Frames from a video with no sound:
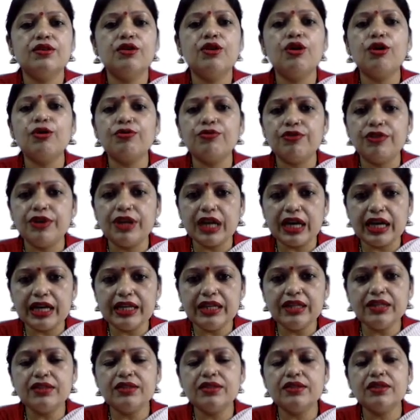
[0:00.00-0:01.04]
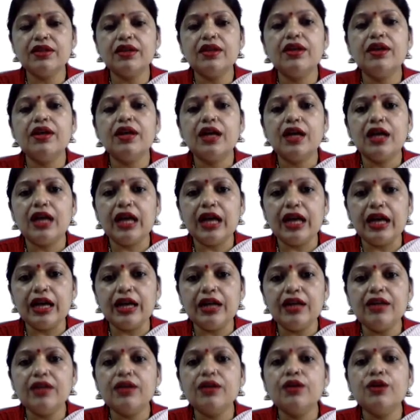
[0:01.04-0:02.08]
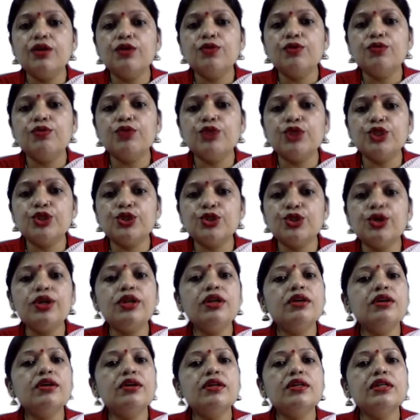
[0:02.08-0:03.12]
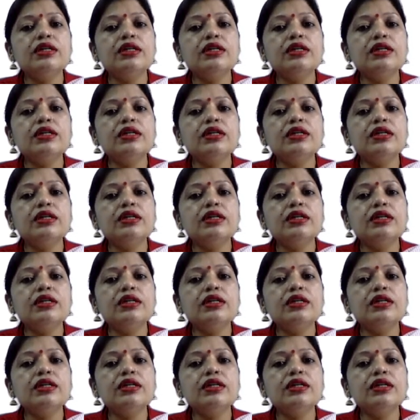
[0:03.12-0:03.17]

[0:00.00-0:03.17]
of night and we should